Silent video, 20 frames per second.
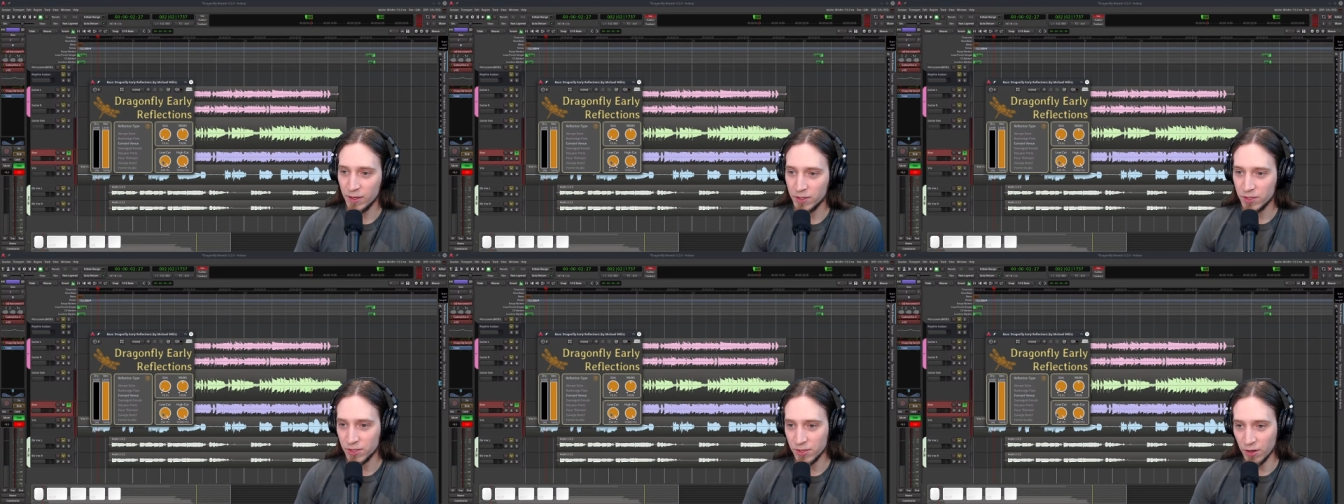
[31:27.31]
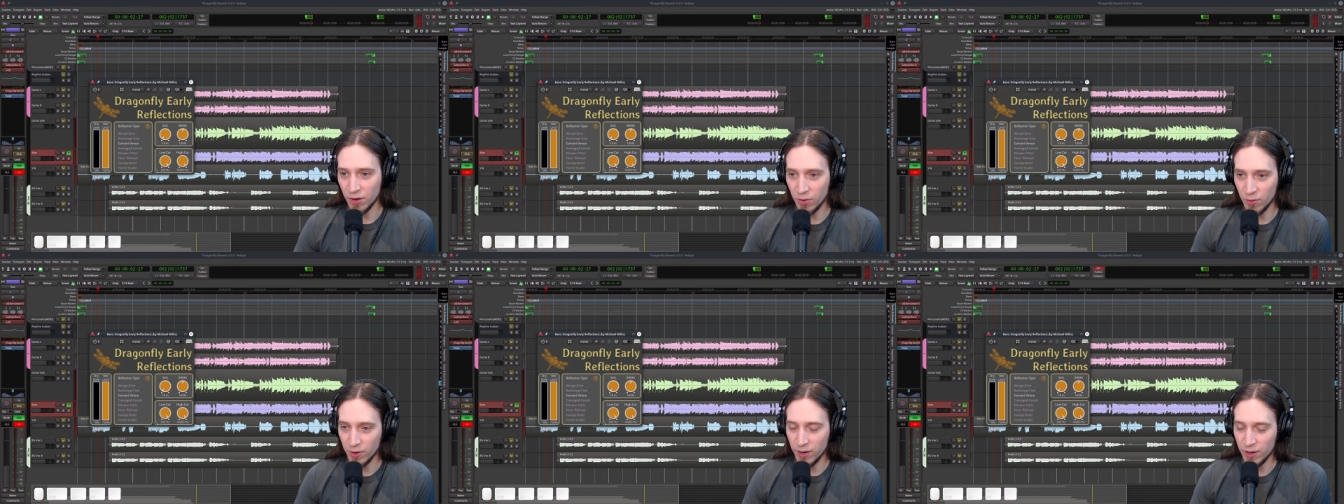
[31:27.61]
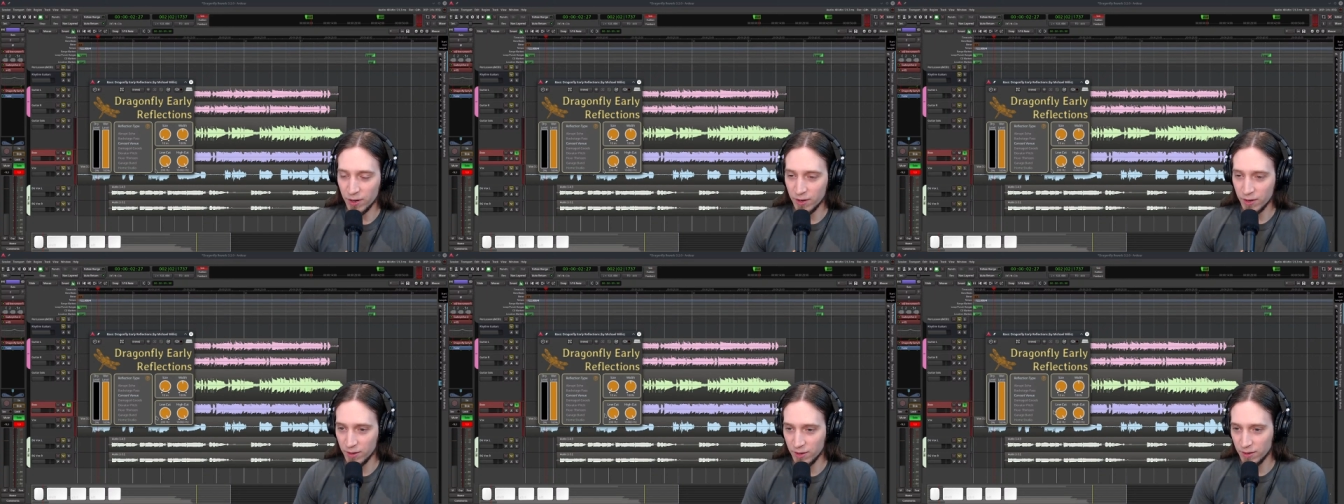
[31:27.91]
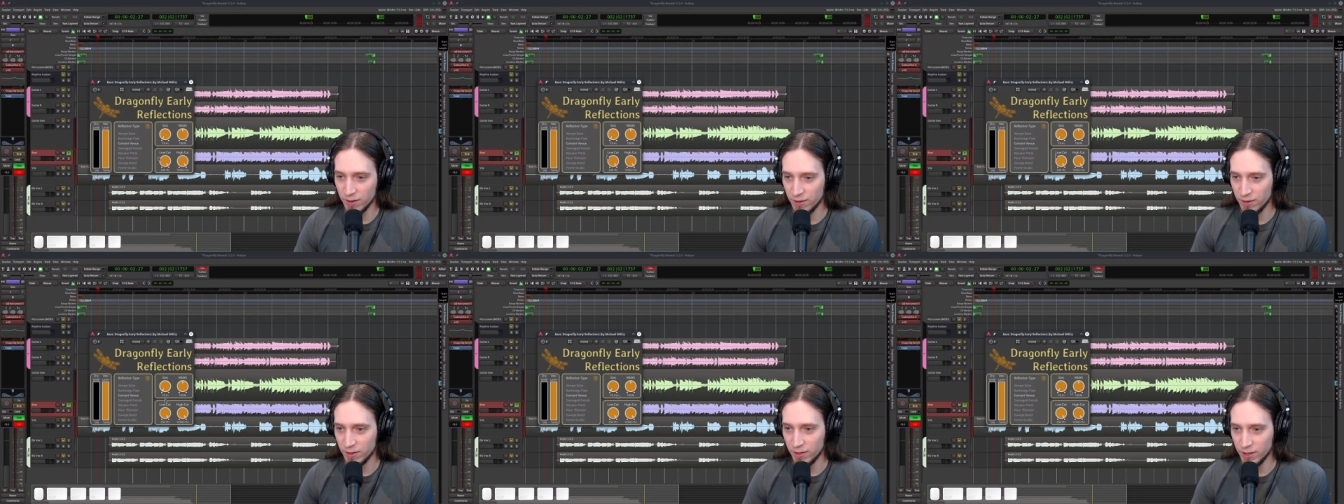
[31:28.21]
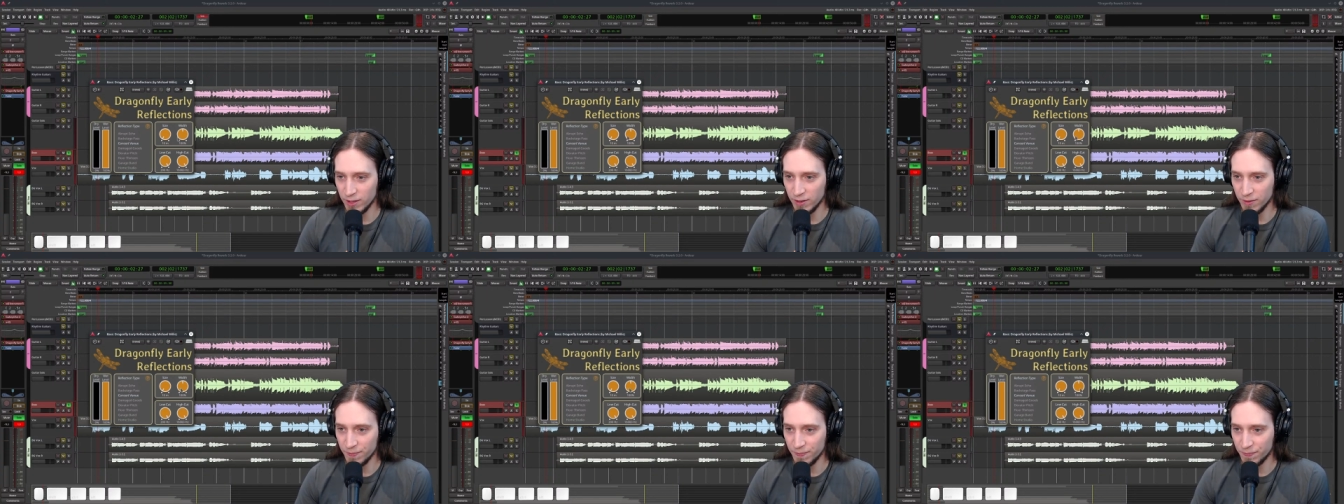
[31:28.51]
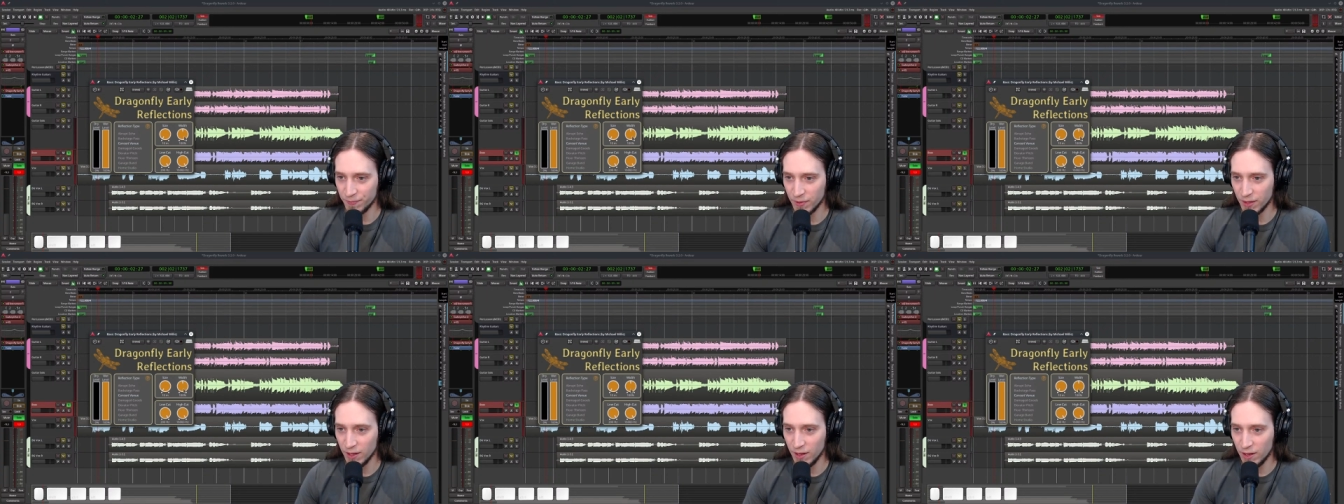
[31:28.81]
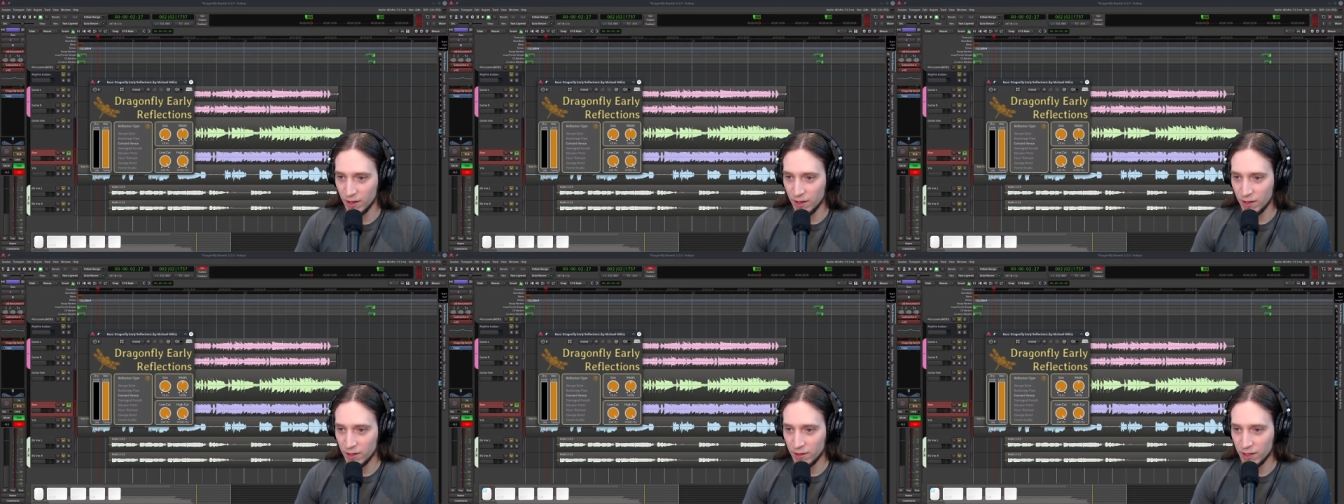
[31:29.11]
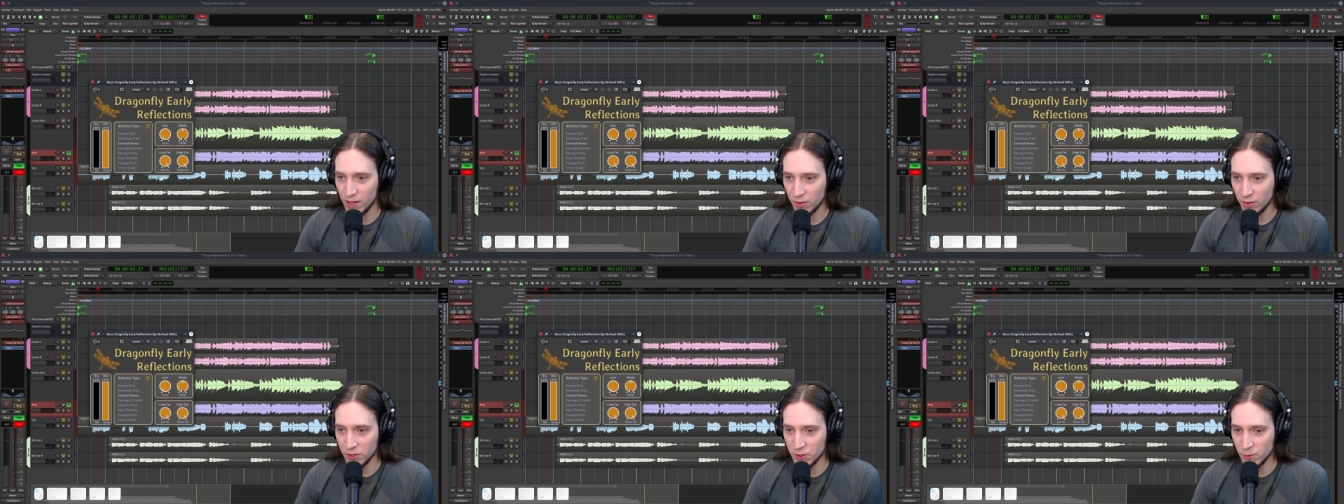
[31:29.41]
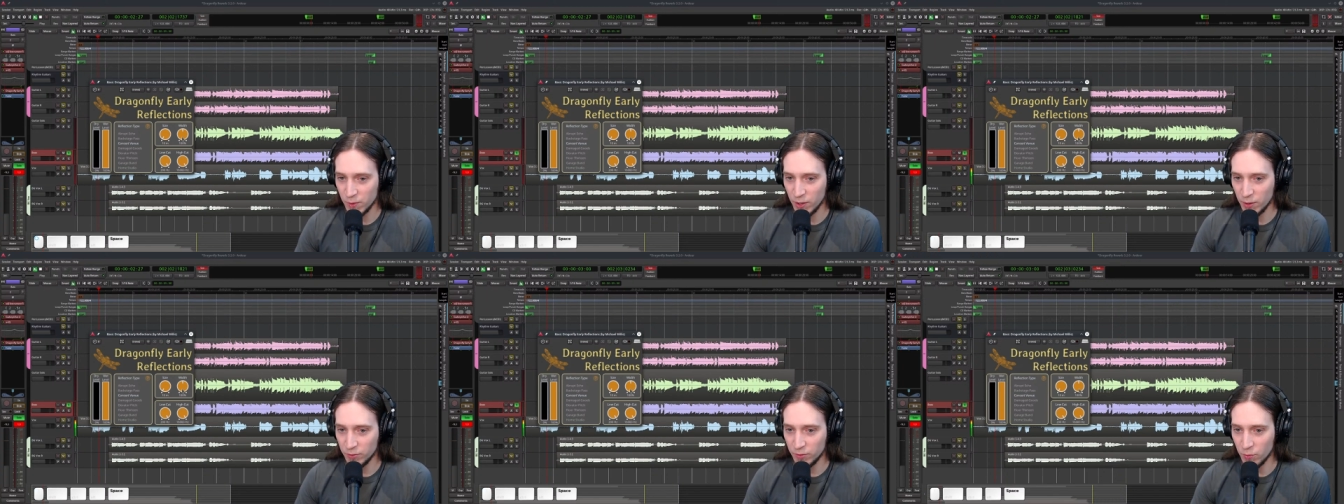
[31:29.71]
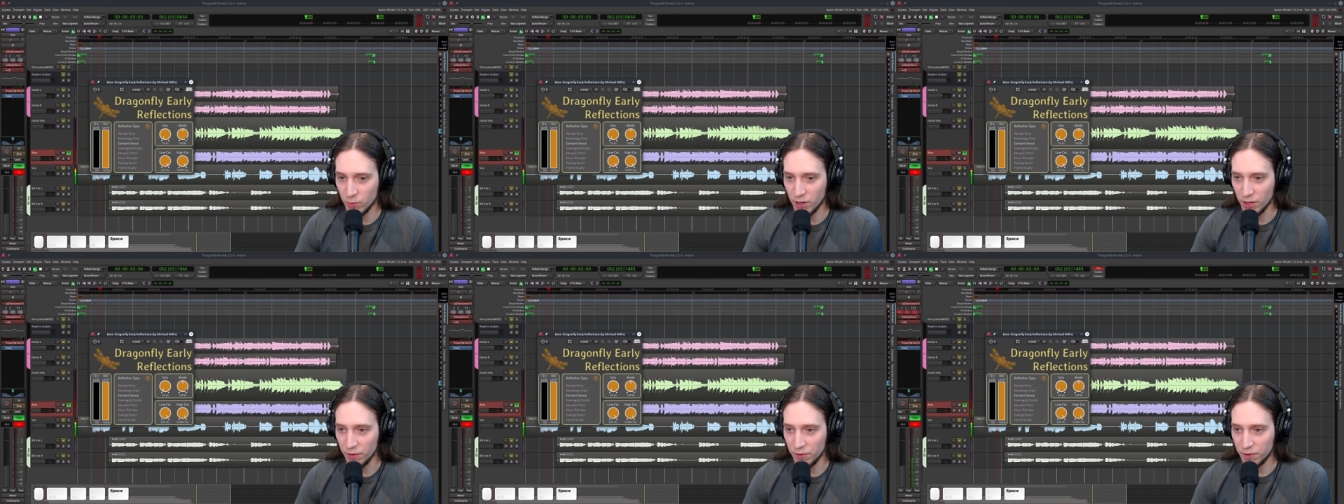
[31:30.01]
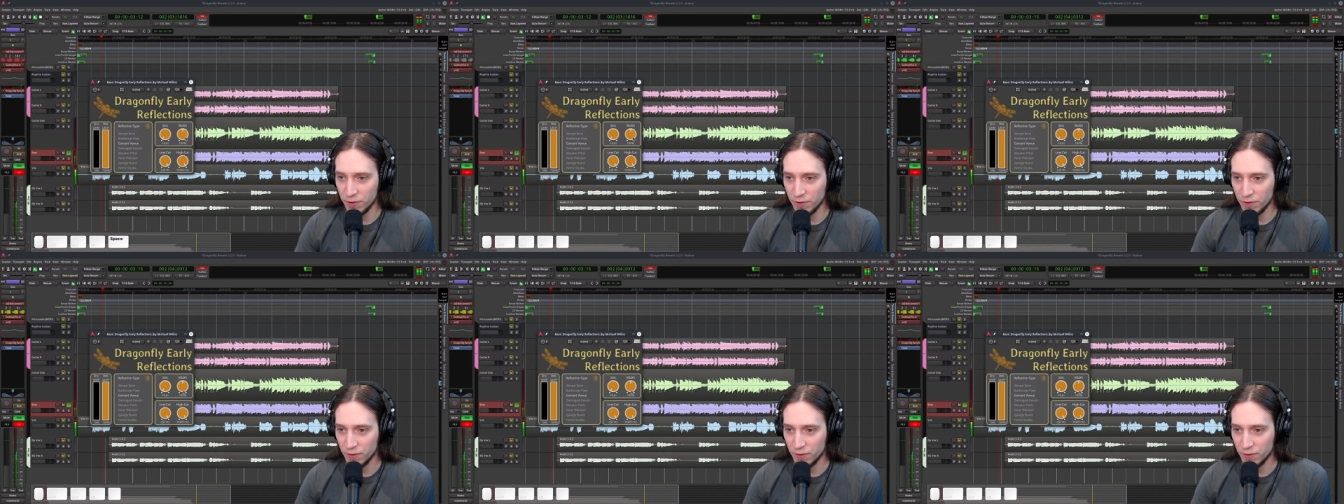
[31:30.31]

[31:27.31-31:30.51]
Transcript: So, uh, yeah. Now let's play with the width.